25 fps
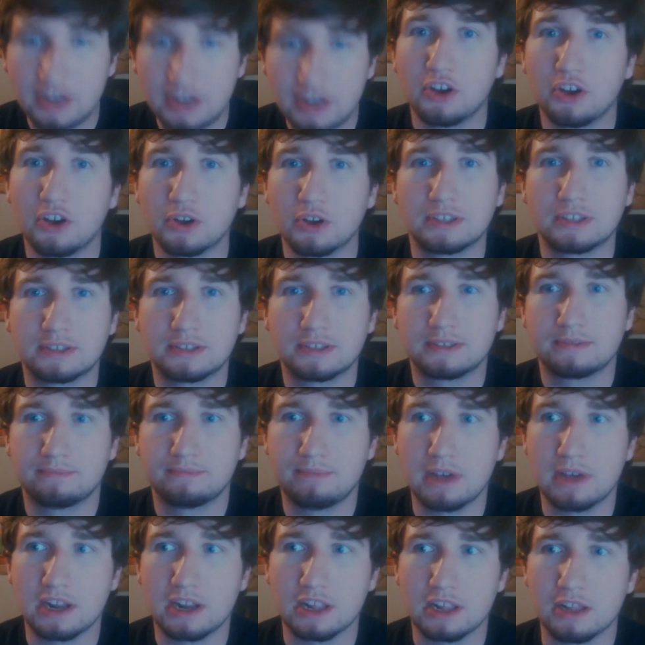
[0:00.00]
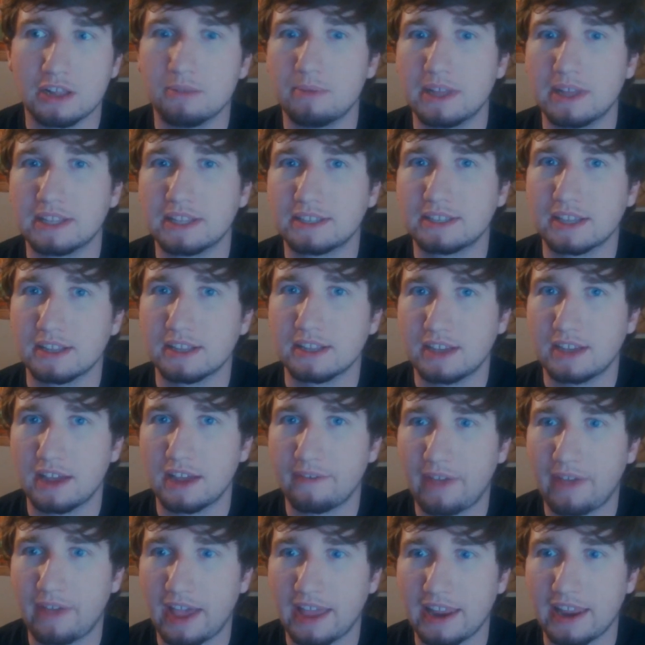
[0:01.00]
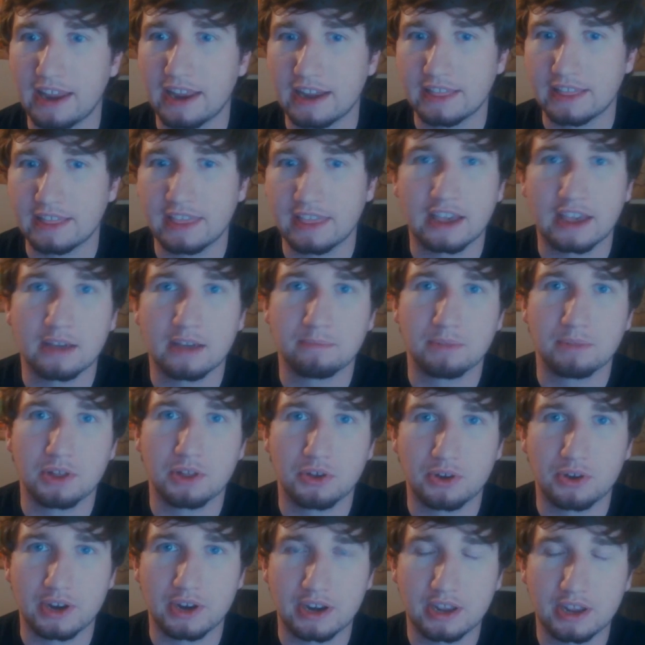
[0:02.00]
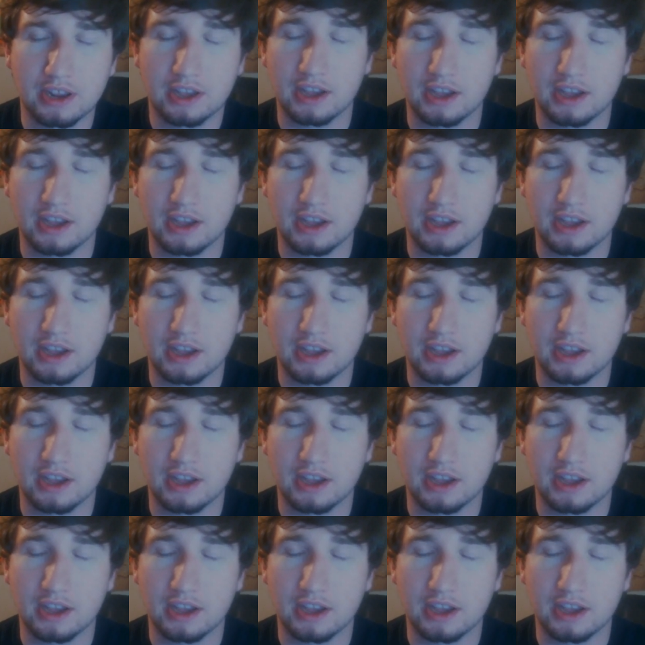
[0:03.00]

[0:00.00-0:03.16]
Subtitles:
I know it's been a little bit since I've had anything uploaded.